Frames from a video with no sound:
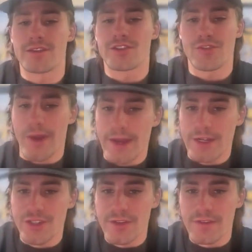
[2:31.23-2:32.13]

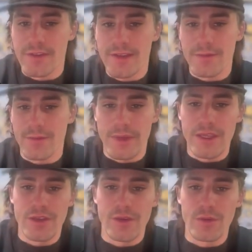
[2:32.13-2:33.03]
strategies that we
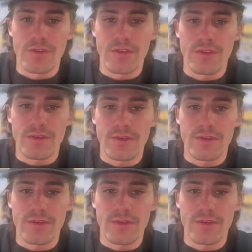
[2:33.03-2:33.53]
used